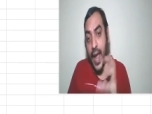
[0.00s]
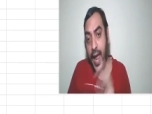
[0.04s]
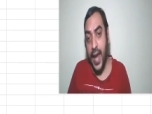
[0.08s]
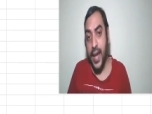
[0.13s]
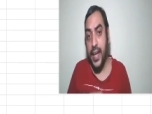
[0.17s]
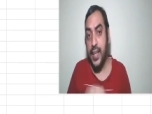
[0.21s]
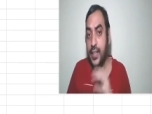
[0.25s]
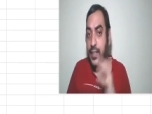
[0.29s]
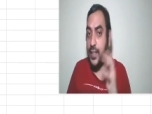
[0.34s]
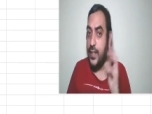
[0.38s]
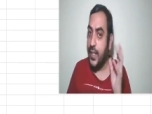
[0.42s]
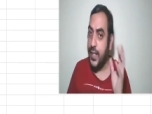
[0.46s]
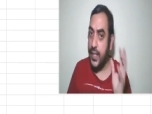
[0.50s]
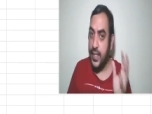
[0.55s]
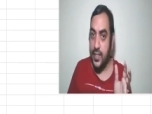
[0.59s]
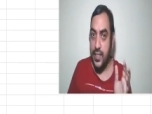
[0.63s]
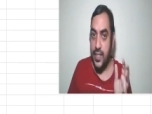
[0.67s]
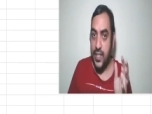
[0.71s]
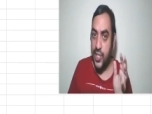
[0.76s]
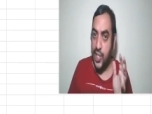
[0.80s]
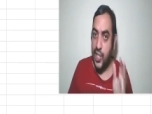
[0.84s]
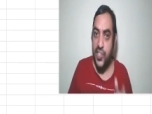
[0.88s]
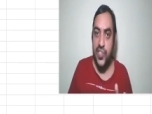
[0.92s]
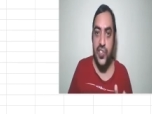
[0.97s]
and the
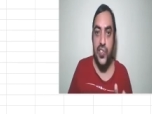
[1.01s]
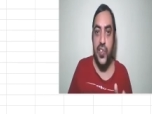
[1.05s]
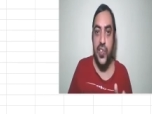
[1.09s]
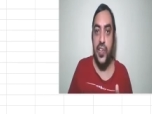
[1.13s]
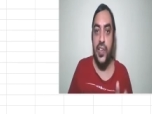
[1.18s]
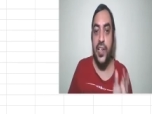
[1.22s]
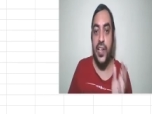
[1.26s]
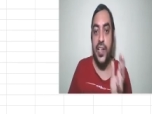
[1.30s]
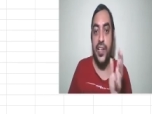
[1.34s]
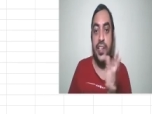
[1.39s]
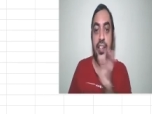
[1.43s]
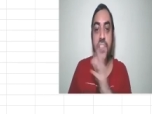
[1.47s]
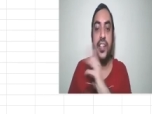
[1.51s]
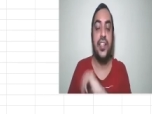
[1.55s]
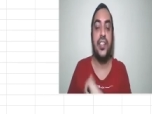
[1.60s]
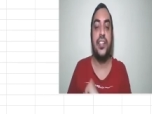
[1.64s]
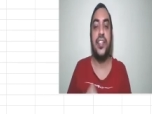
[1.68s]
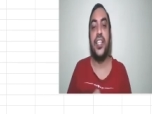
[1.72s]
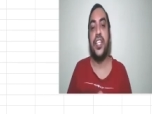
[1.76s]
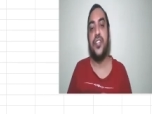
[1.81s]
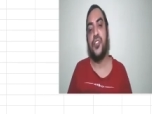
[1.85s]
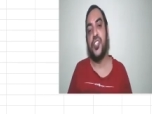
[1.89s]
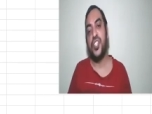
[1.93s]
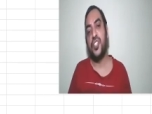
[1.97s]
year just ended
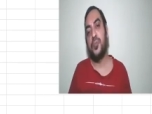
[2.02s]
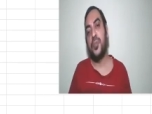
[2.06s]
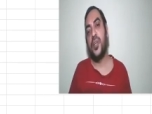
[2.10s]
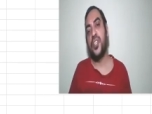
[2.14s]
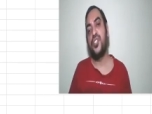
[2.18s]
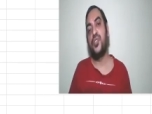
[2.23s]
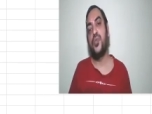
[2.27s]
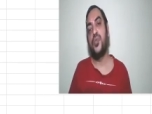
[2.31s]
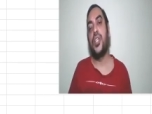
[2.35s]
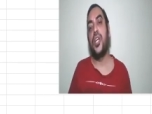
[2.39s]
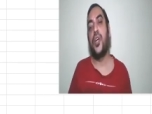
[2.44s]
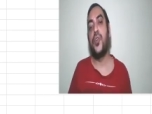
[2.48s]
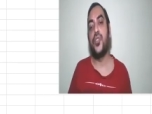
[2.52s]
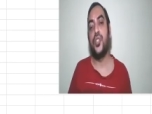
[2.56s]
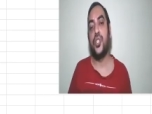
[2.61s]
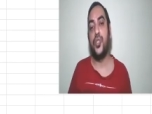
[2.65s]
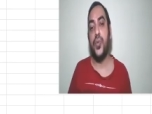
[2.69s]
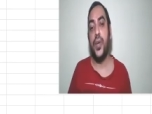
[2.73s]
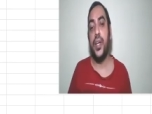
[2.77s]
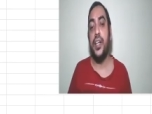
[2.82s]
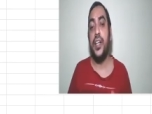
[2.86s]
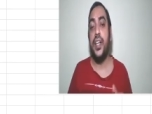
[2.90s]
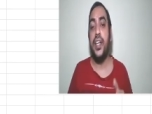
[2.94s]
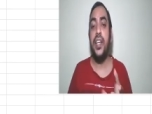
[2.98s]
31st March
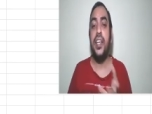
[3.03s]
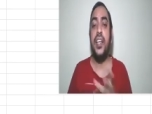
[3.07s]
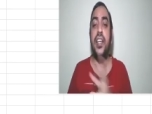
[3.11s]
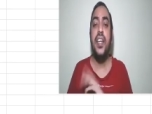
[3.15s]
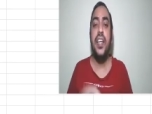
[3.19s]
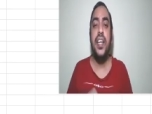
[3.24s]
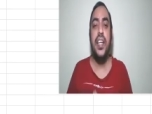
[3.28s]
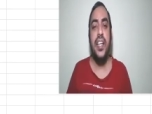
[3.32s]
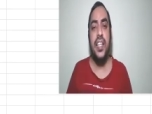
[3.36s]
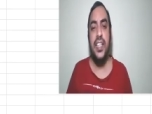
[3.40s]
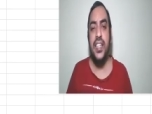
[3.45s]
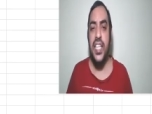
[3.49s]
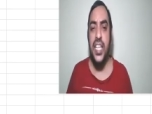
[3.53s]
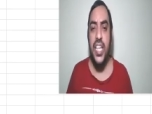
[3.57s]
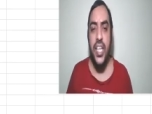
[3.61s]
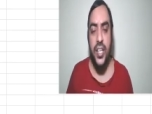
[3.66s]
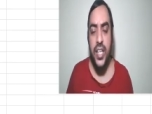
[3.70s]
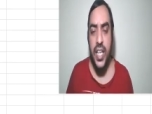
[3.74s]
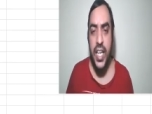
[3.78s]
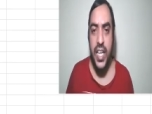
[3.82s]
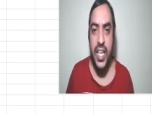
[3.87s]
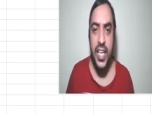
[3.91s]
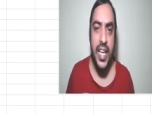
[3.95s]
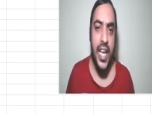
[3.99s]
2020. Then I
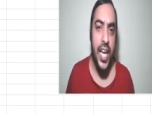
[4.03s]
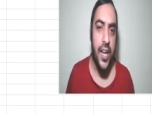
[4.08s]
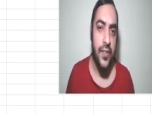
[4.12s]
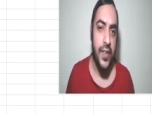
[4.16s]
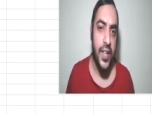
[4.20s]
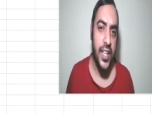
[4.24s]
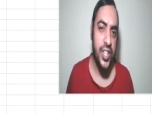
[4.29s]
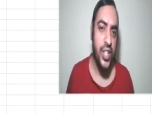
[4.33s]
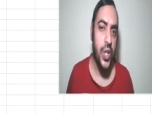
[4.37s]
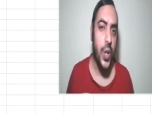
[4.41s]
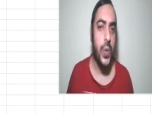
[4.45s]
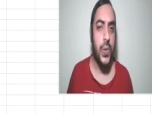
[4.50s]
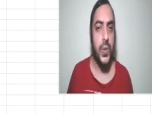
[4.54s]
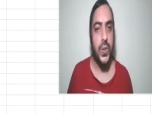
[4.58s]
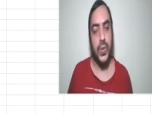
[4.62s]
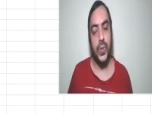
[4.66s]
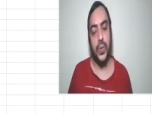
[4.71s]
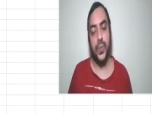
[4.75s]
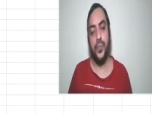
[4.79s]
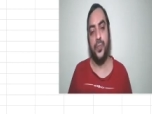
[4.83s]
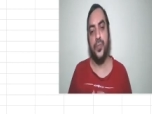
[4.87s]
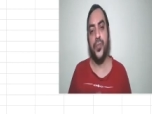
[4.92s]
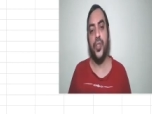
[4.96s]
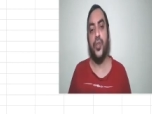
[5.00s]
take an average also.
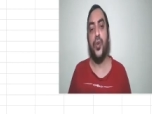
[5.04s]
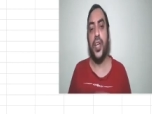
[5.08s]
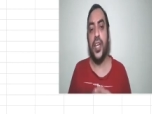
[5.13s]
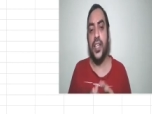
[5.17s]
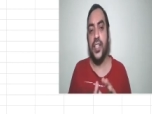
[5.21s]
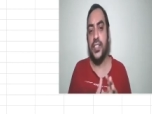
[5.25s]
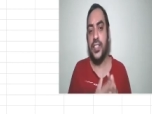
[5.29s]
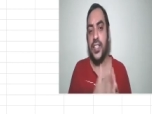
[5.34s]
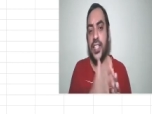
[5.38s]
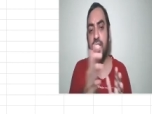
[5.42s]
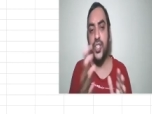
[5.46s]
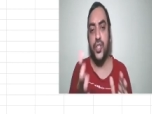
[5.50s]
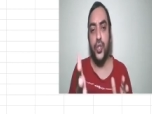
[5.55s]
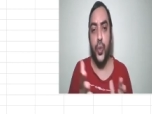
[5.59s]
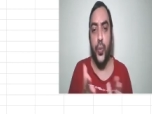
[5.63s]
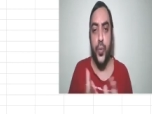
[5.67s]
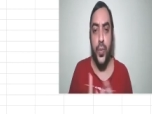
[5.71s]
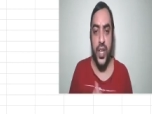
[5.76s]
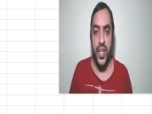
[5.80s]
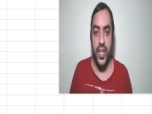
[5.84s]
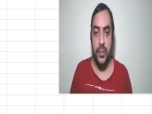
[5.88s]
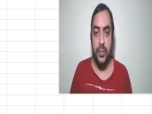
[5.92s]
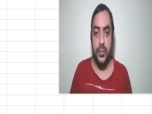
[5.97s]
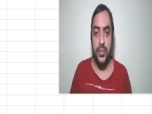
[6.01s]
You can see so
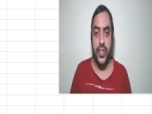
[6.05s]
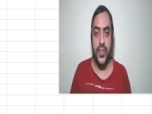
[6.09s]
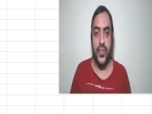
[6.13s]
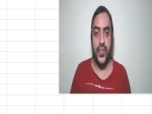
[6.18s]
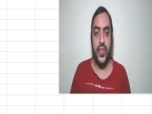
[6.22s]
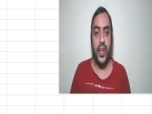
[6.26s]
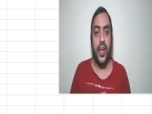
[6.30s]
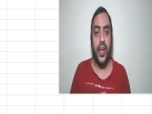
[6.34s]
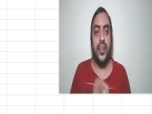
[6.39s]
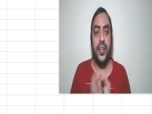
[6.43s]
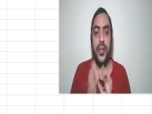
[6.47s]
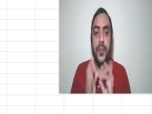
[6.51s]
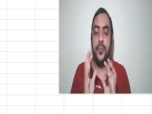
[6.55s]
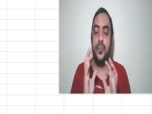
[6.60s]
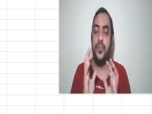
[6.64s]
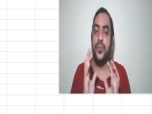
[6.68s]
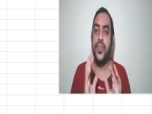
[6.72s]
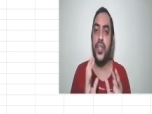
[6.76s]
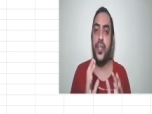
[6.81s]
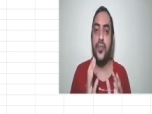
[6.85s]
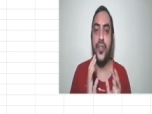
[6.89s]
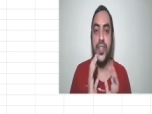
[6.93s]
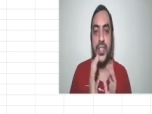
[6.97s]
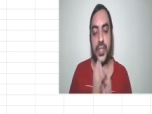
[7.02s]
many numbers are
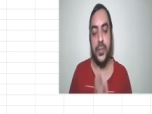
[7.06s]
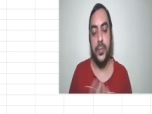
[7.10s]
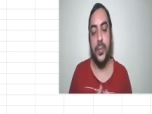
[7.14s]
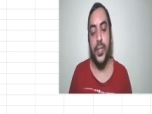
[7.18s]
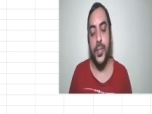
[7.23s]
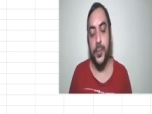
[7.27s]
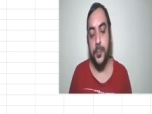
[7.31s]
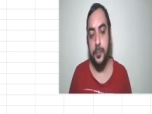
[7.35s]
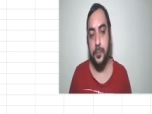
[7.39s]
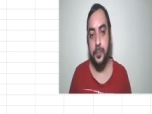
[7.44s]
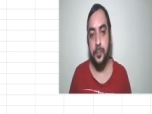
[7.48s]
visible.